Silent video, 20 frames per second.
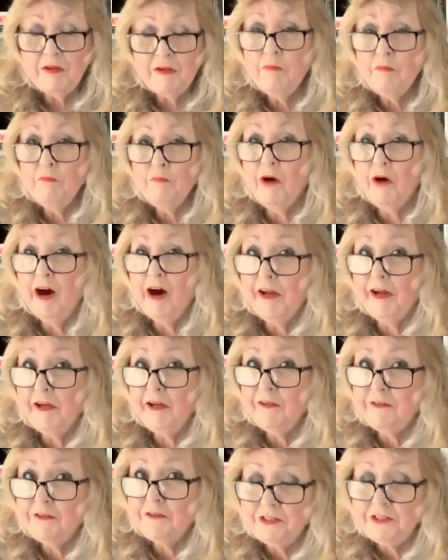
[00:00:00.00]

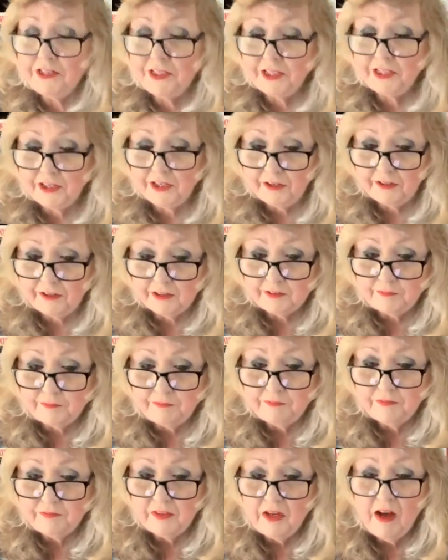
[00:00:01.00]
"My dear,
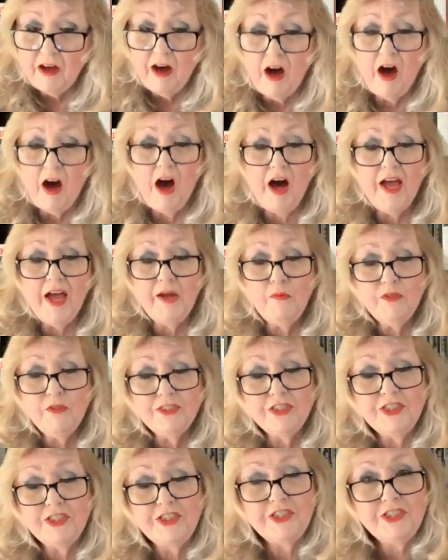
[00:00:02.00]
I
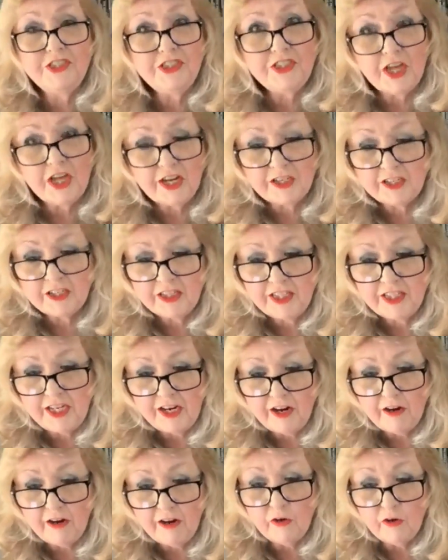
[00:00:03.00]
was stuck
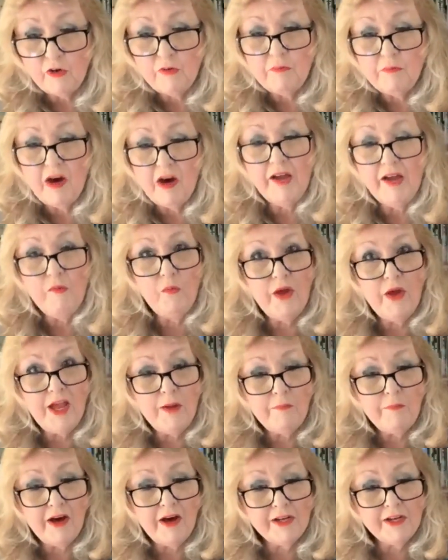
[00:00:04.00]
there on my way
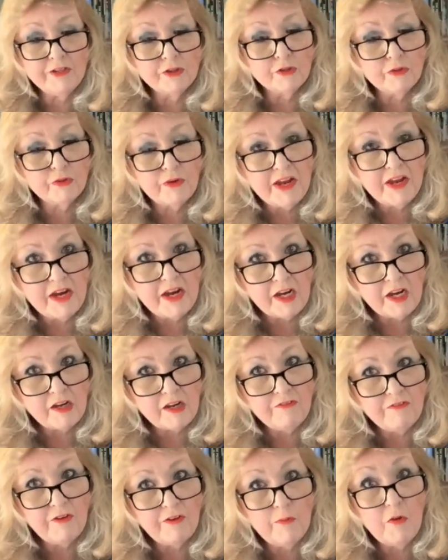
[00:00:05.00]
by
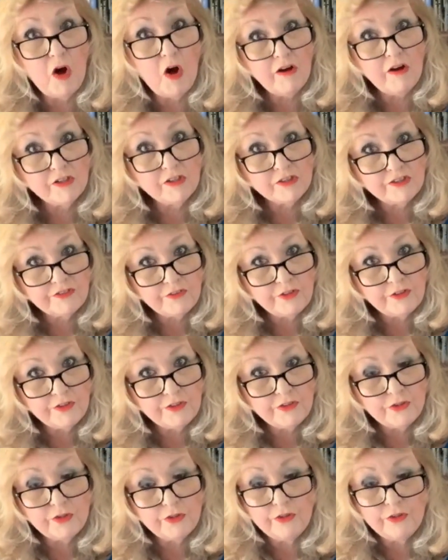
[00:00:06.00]
train from Oxford
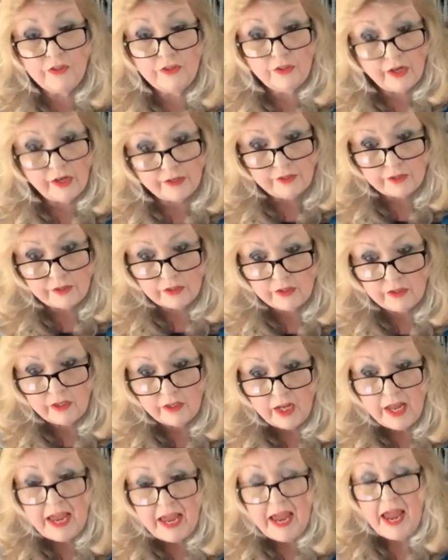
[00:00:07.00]
to London
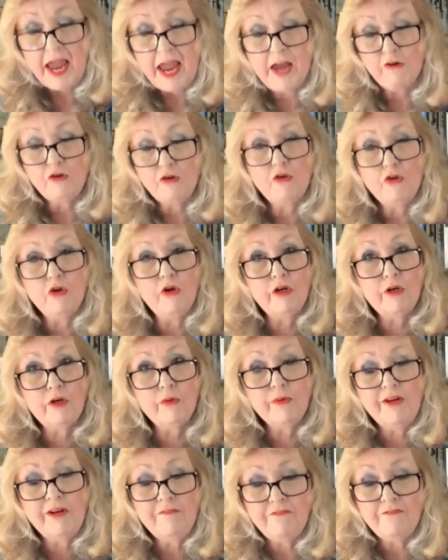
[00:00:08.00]
and took
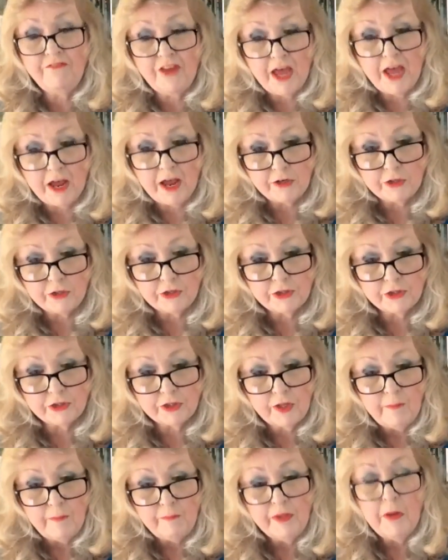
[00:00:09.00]

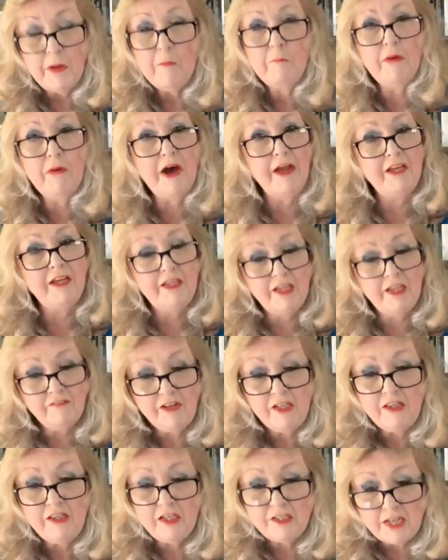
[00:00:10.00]
revenge by
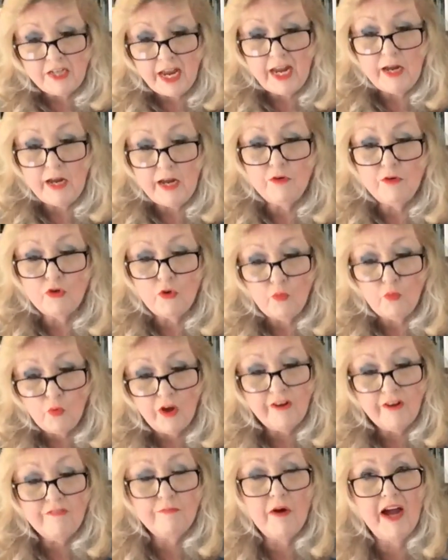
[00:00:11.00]
giving the name to
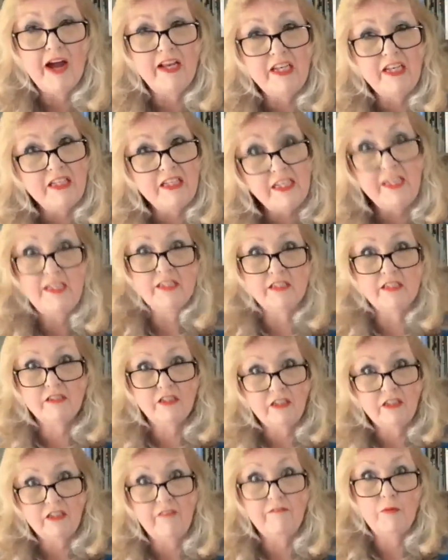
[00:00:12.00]
one of my least
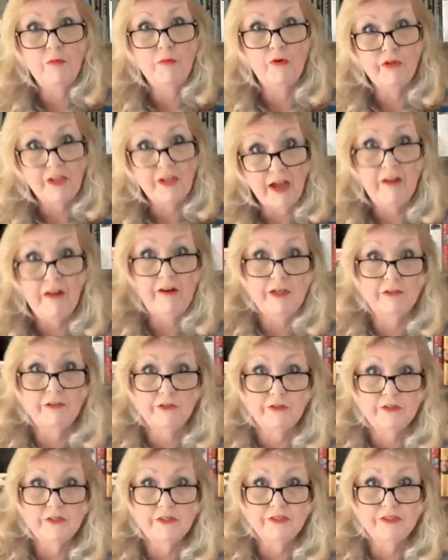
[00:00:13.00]
lovable
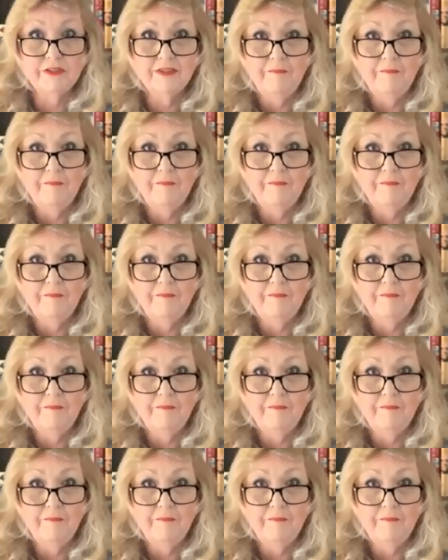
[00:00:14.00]
characters."